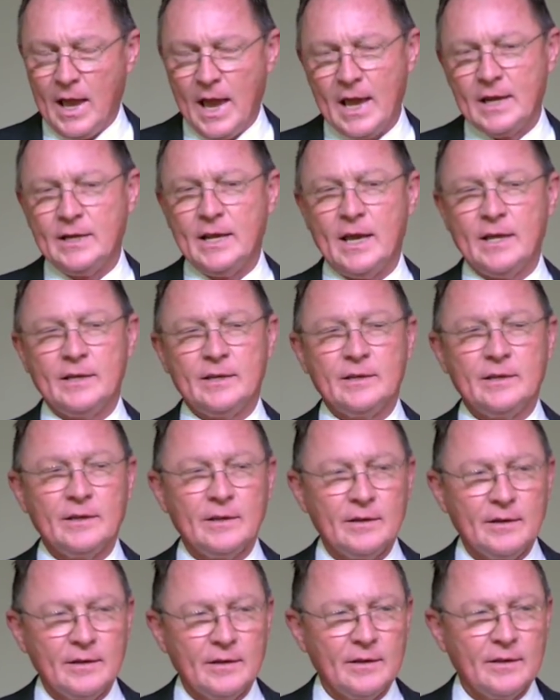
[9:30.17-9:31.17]
And yet,
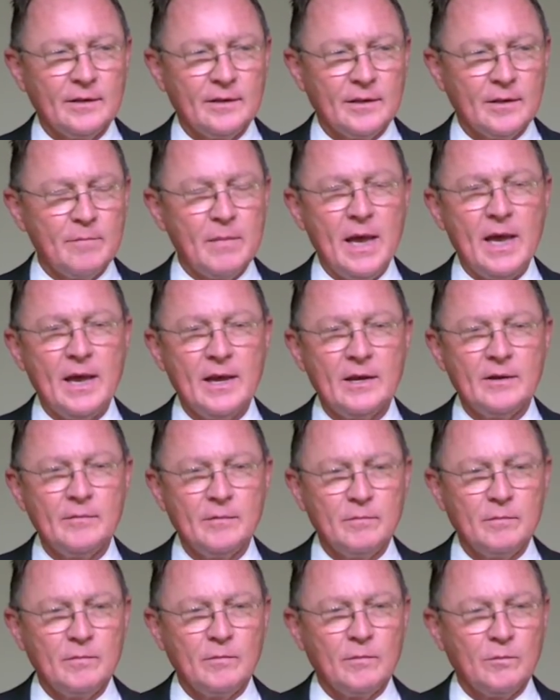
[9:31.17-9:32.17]
the
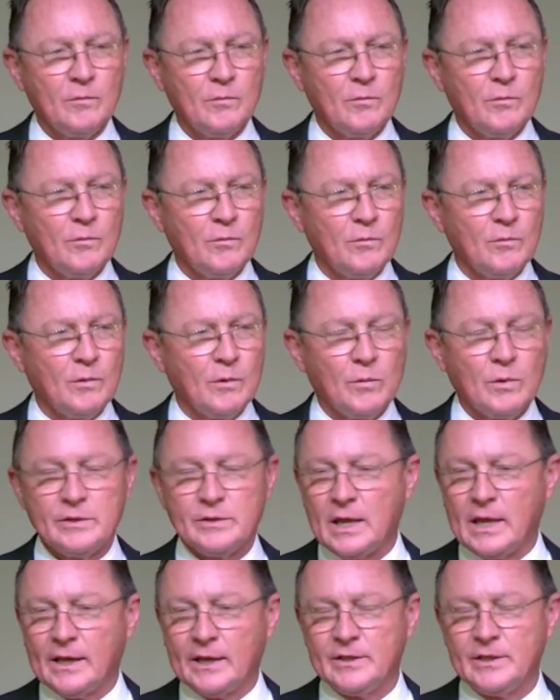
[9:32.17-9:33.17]
man
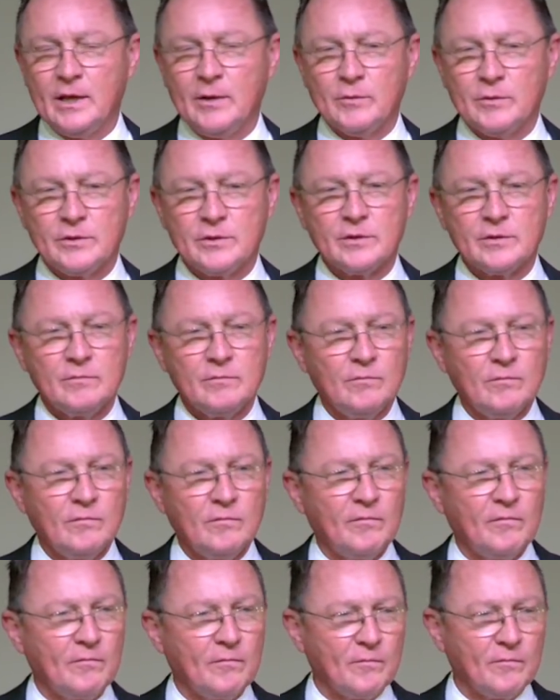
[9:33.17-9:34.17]
was, like I say, was
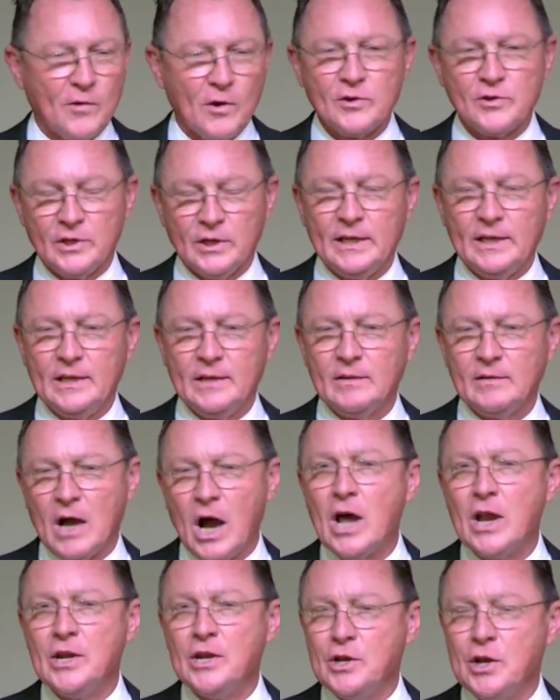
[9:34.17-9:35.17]
virtually
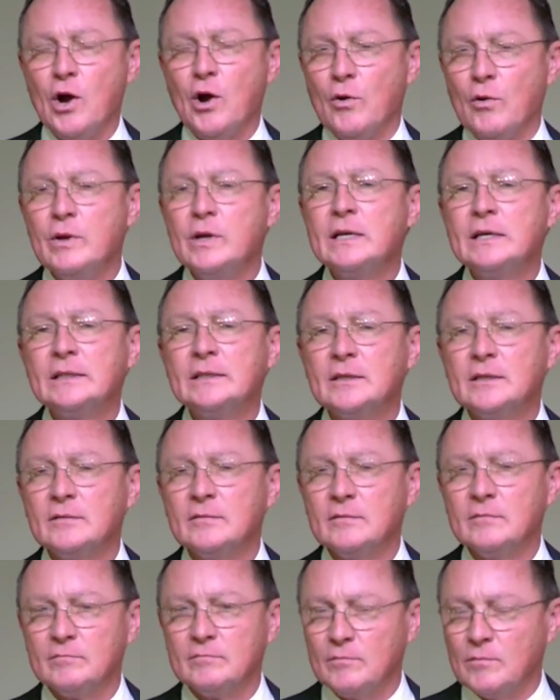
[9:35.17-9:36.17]
unknown
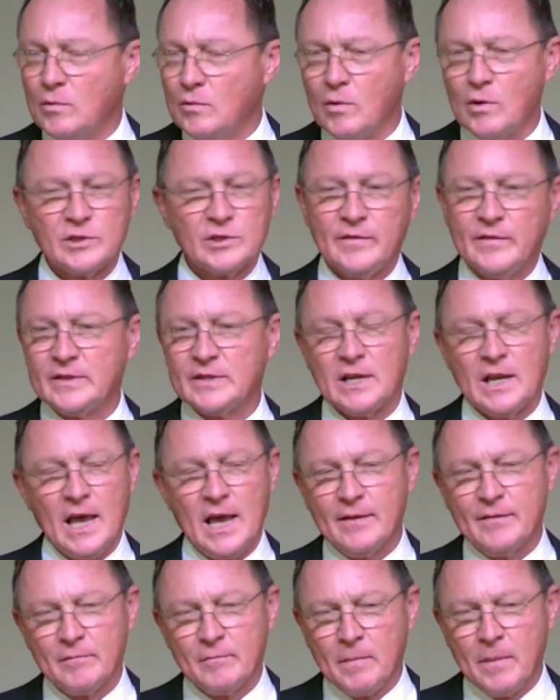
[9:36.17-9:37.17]
most of his
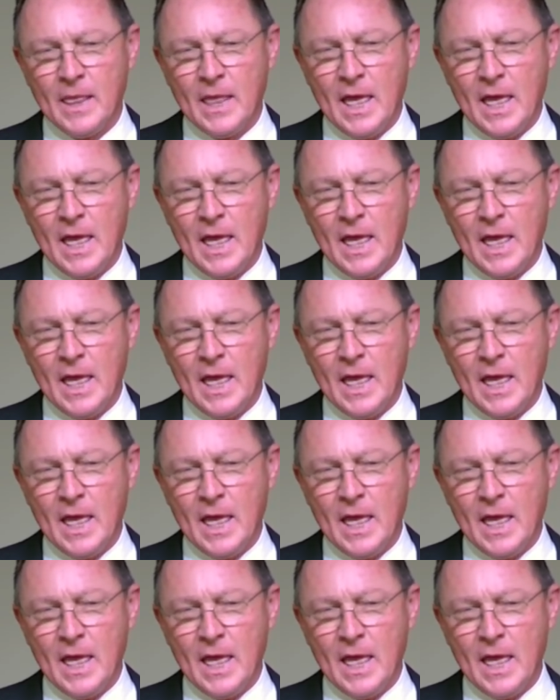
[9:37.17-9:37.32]
life,